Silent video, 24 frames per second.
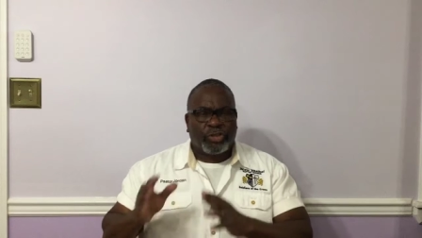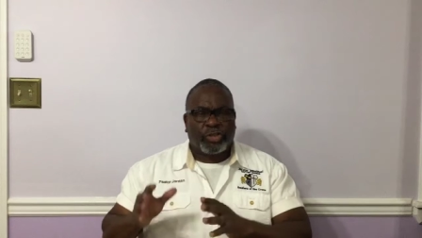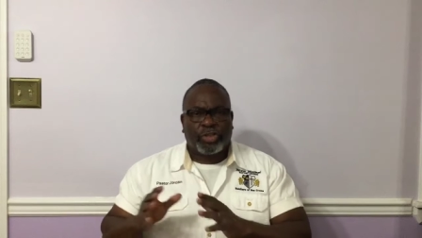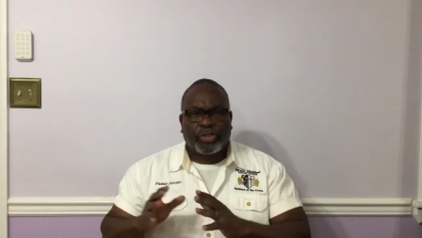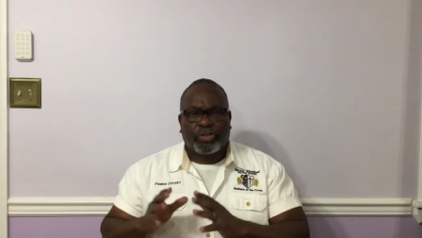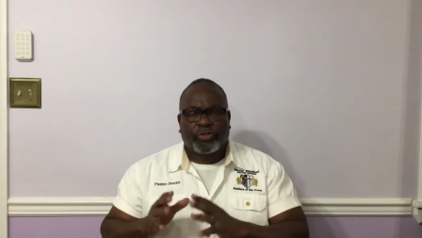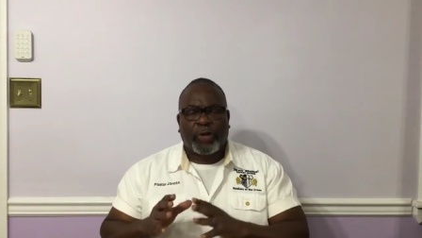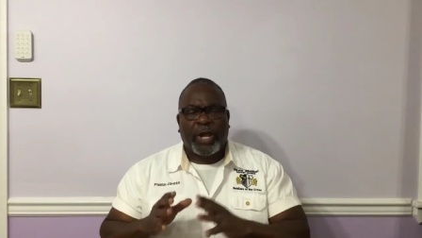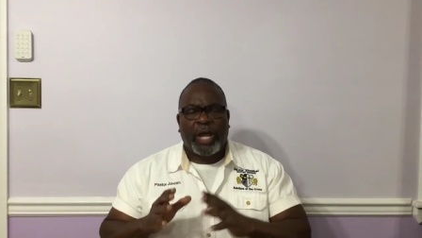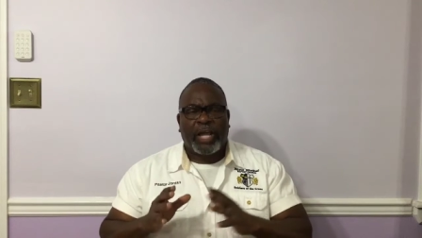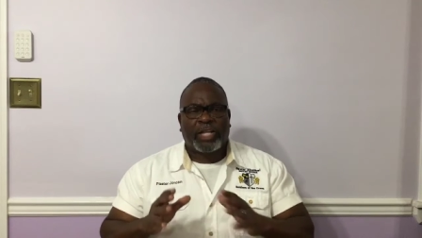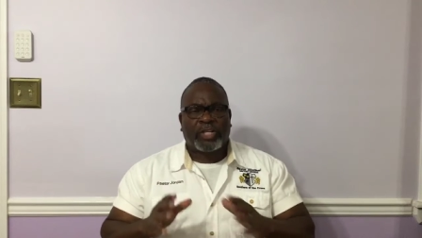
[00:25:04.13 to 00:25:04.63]
you're to
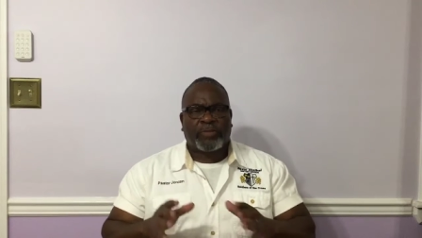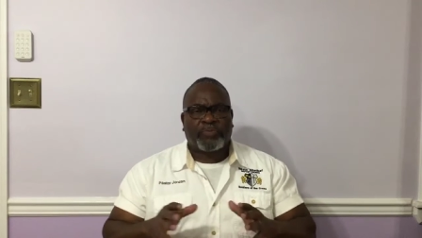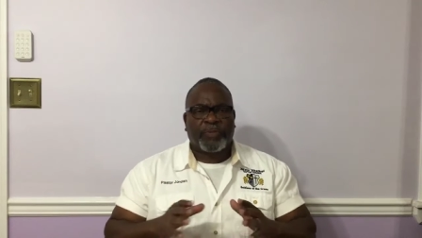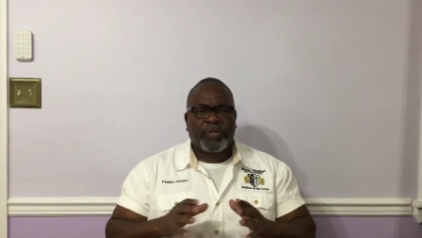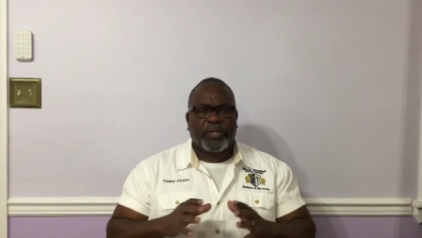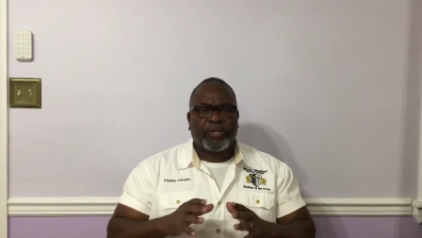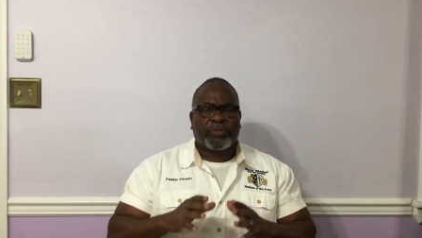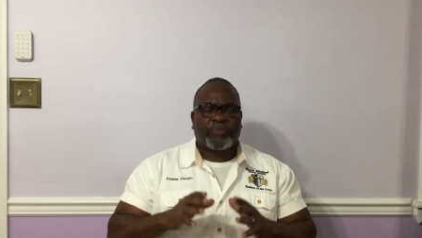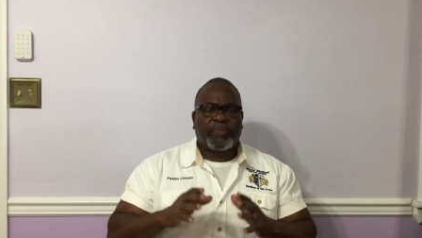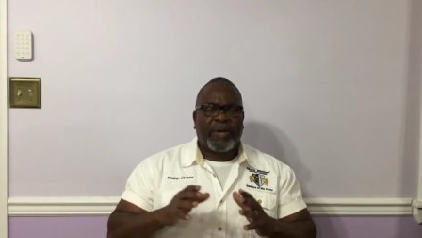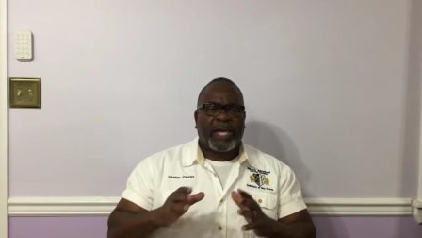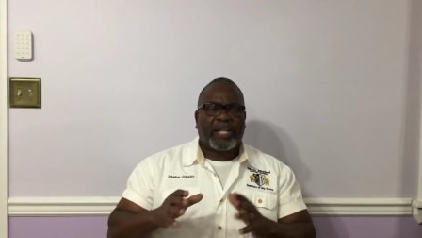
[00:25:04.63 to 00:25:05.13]
try the
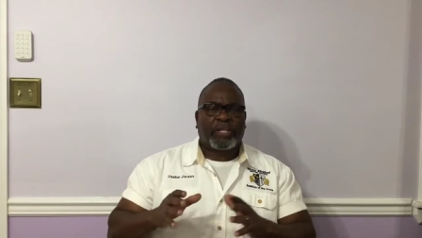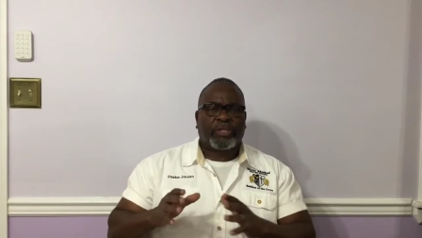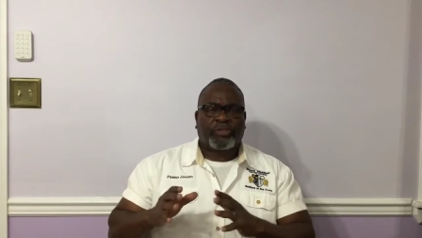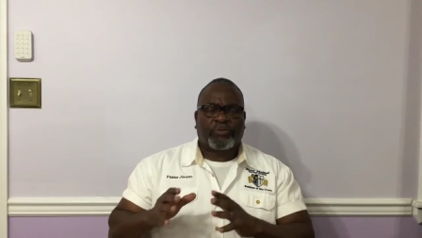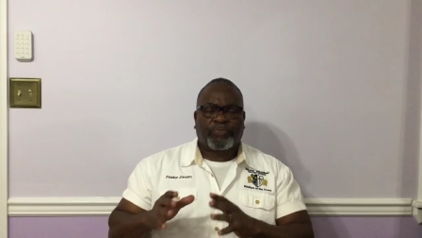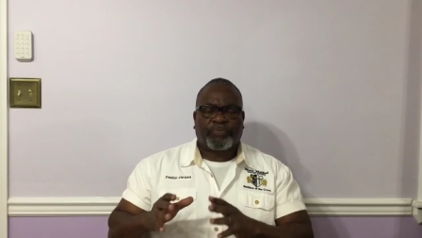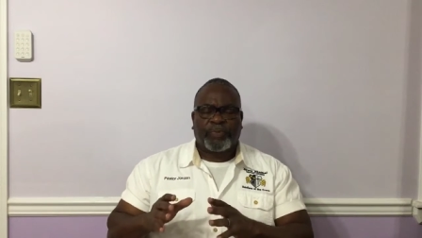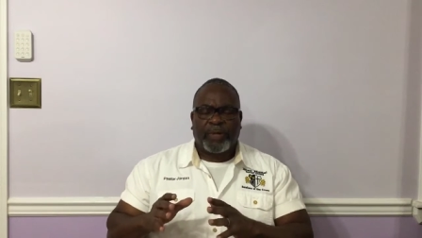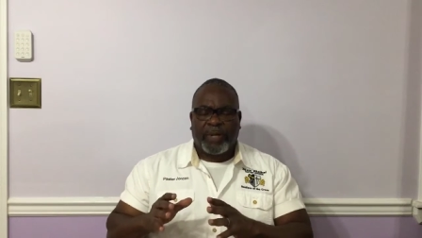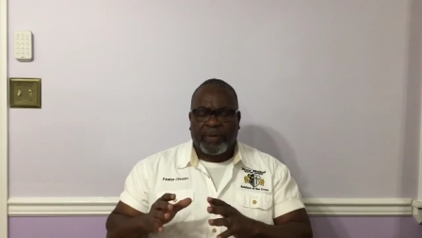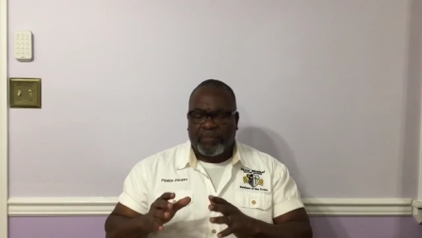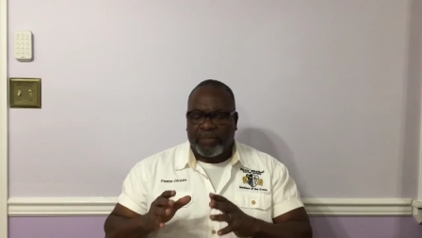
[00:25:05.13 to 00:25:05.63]
spirits by
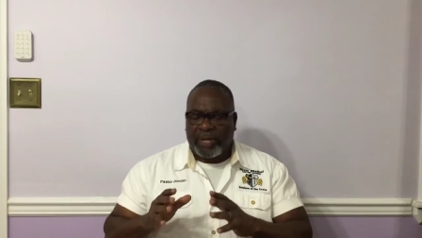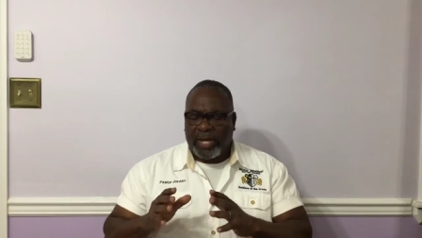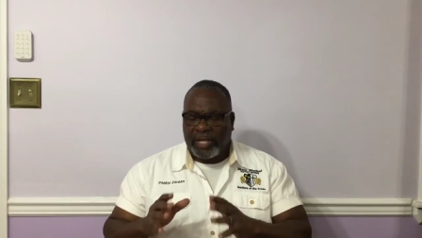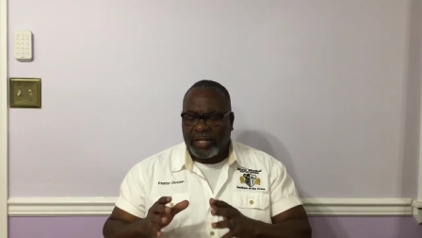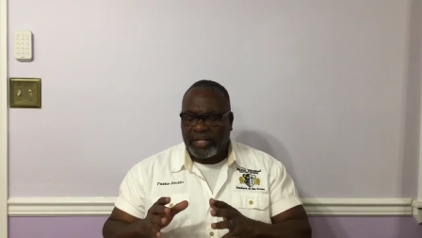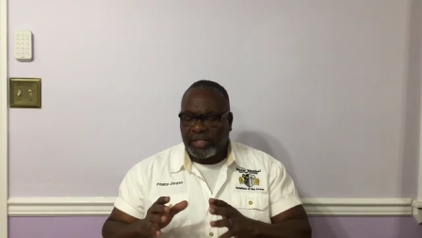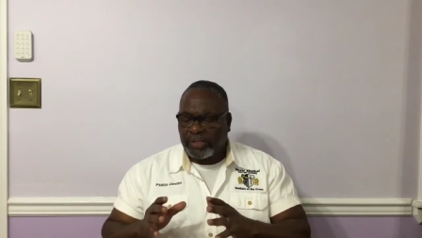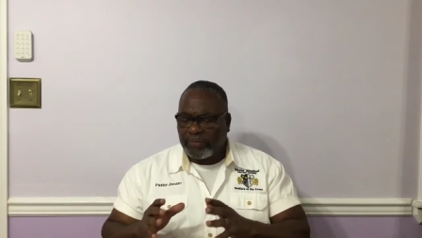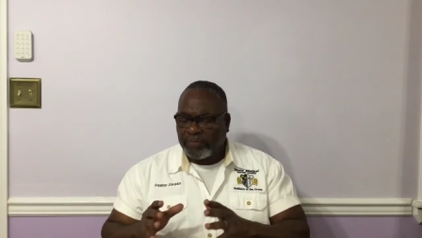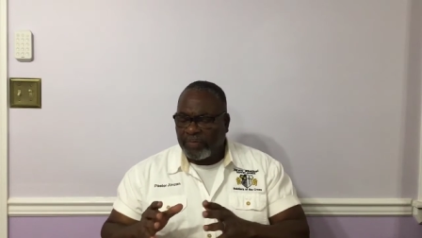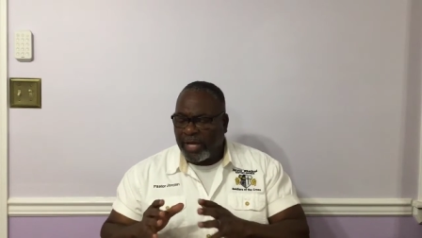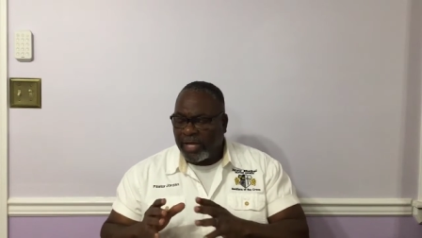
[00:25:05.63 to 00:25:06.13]
the, by
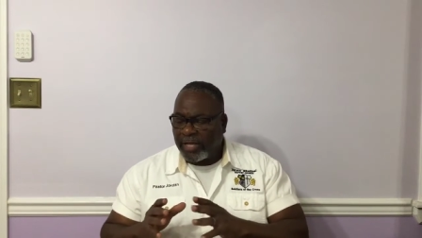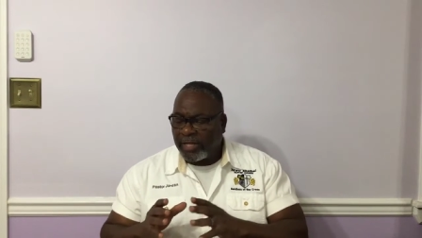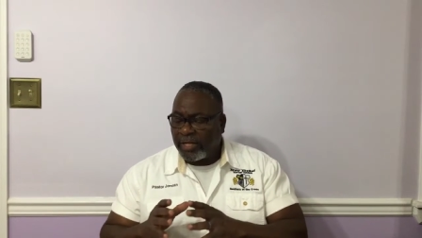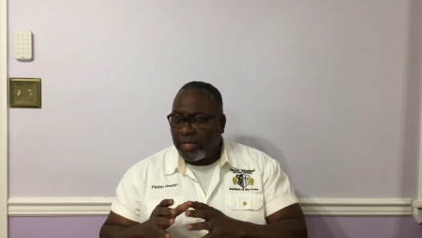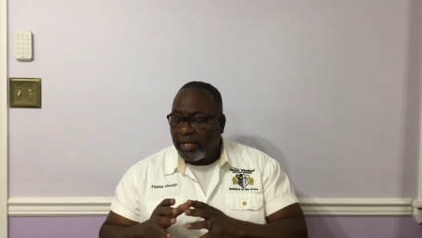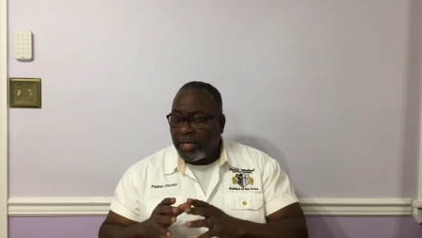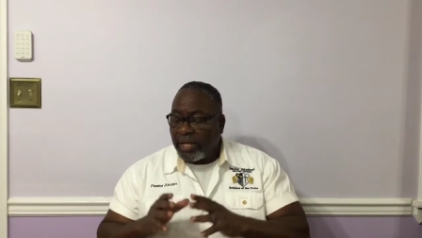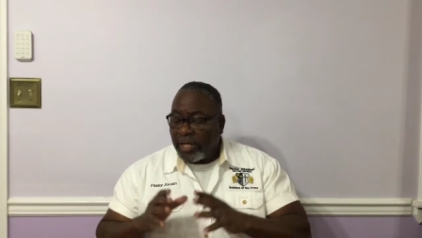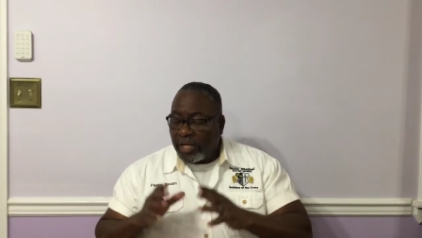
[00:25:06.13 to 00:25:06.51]
the, by,